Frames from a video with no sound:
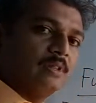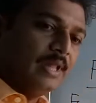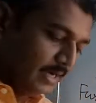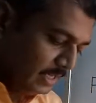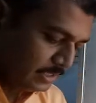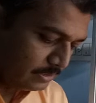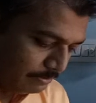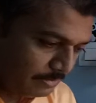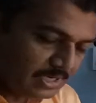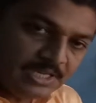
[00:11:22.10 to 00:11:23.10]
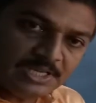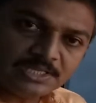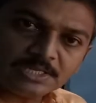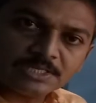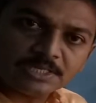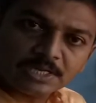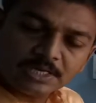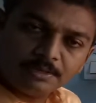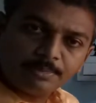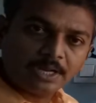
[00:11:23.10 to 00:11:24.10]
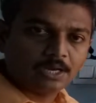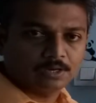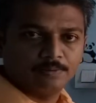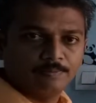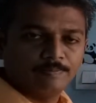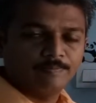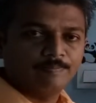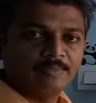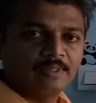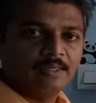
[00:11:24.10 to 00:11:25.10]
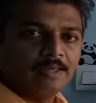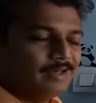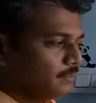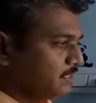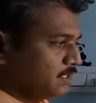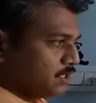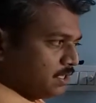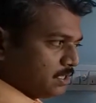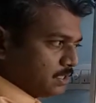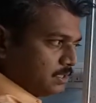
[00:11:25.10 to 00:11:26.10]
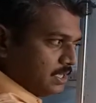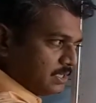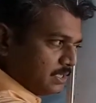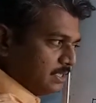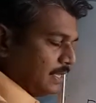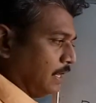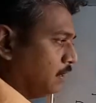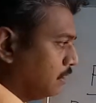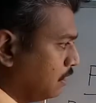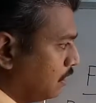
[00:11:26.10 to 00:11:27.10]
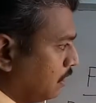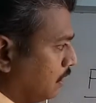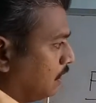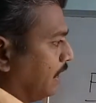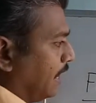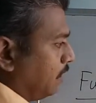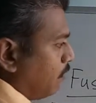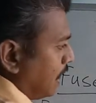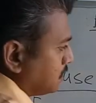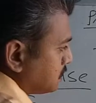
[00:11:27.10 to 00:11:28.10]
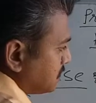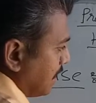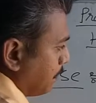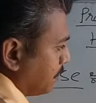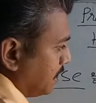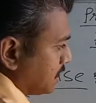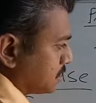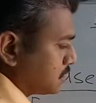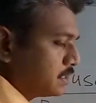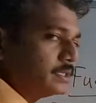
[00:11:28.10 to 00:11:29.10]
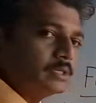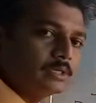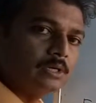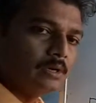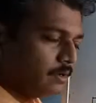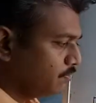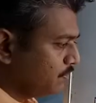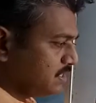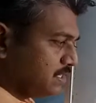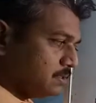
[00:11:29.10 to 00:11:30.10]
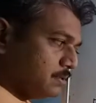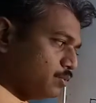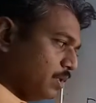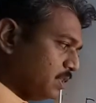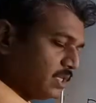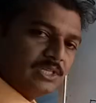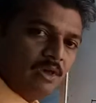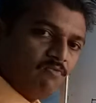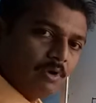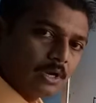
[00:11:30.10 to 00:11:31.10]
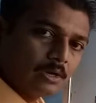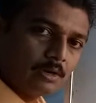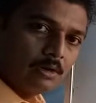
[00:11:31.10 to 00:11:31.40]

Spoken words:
that is miniature circuit breaker. This is an advanced apparatus which is doing the same work.